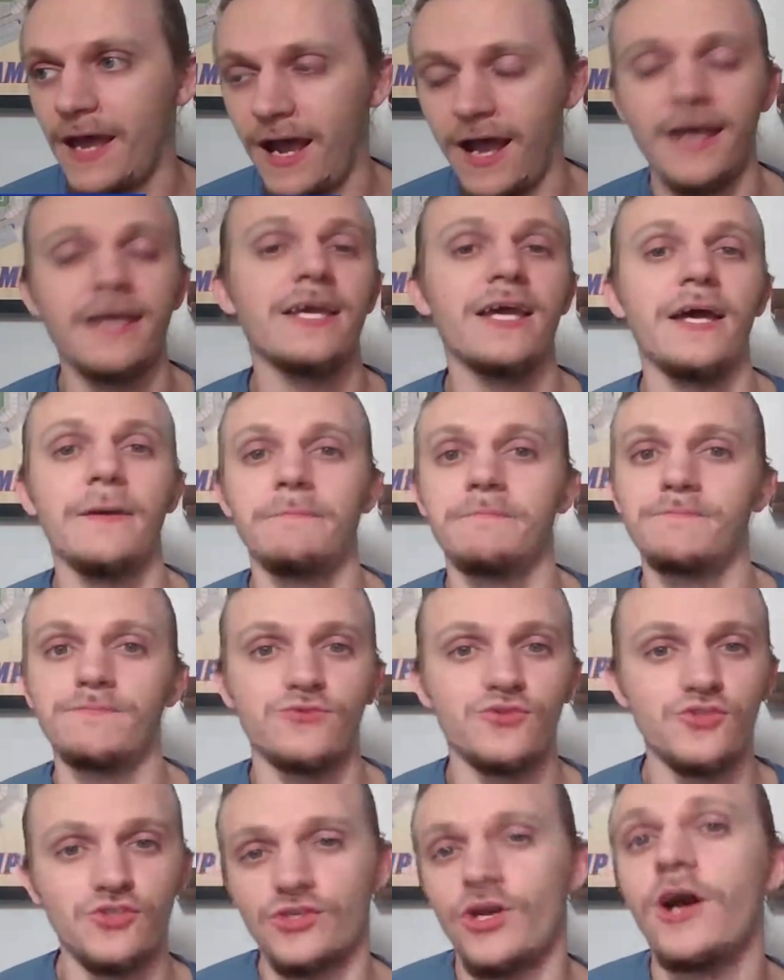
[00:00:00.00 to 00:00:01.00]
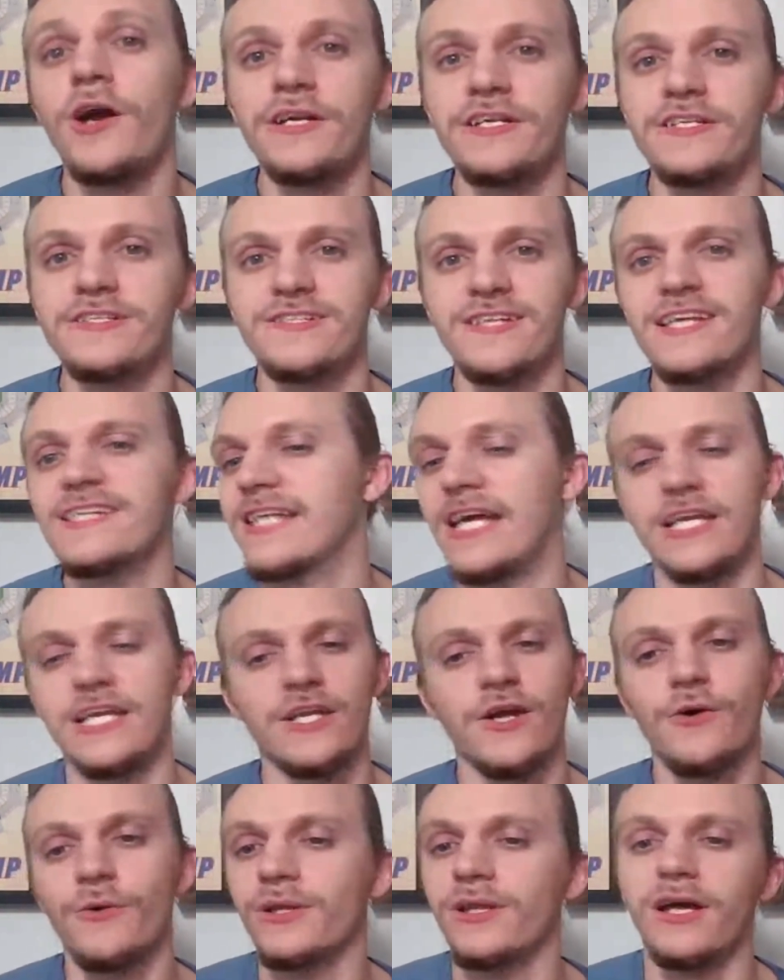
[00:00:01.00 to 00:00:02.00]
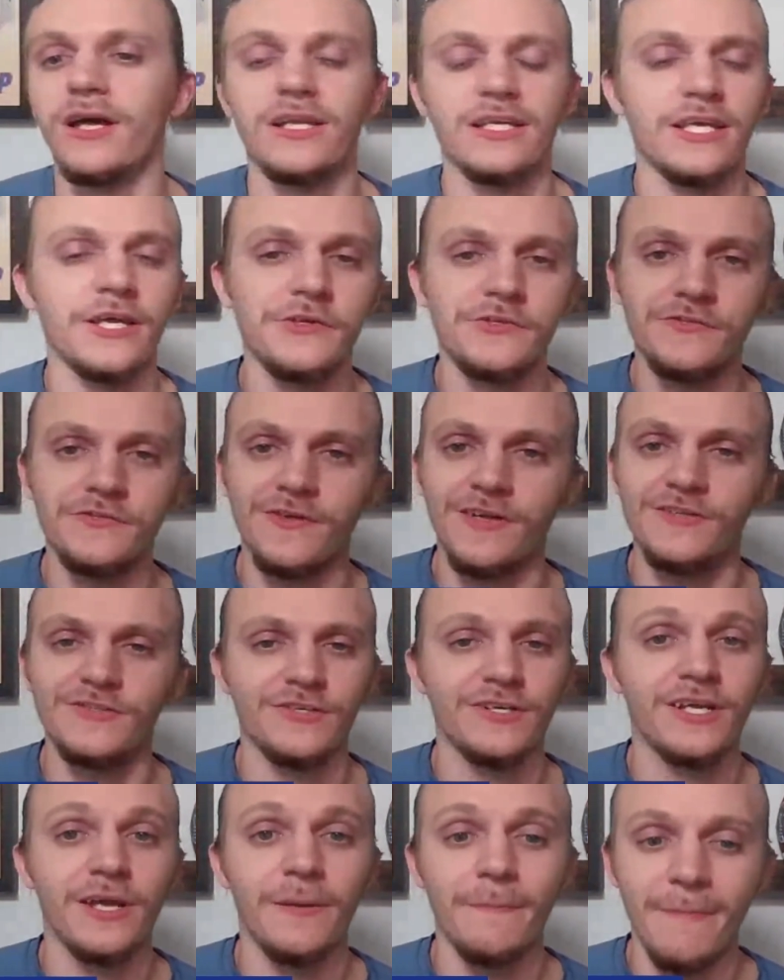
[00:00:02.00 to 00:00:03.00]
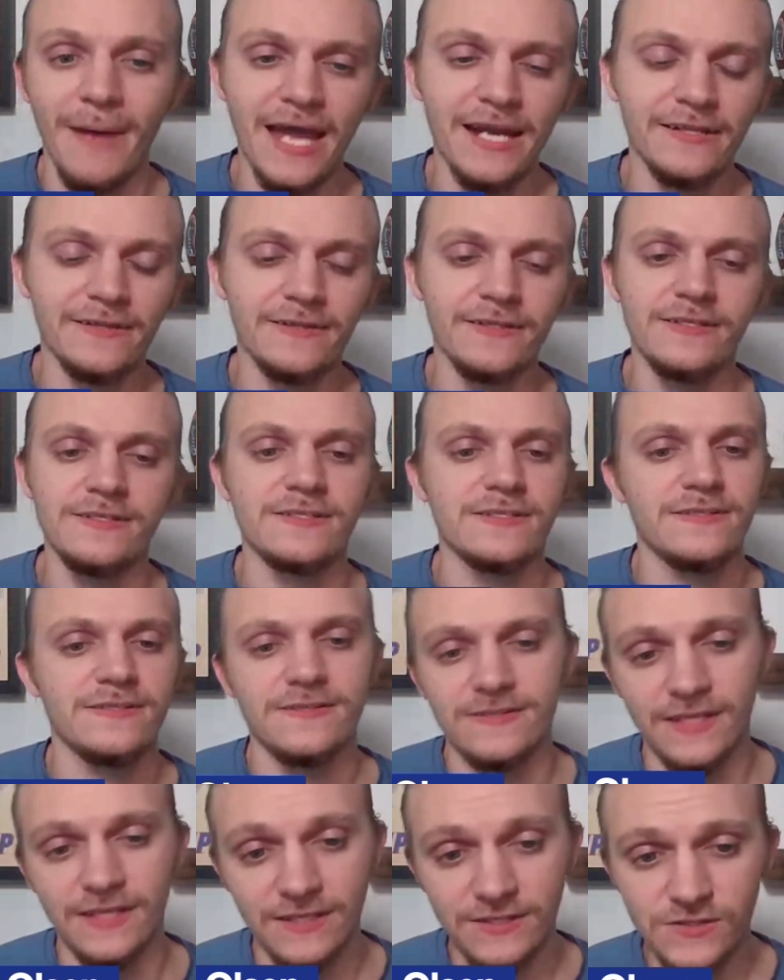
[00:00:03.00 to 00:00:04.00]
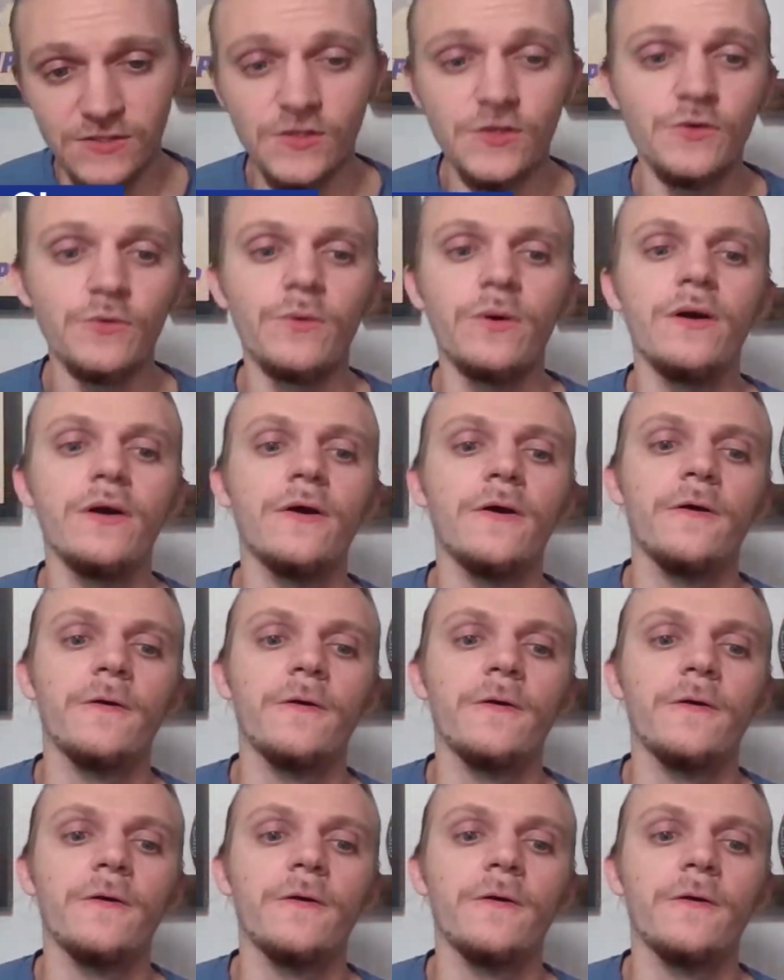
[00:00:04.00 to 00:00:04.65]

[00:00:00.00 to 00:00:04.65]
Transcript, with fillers: I am sorry to say this. I know a lot of Gators fans are going to get mad at this because they do.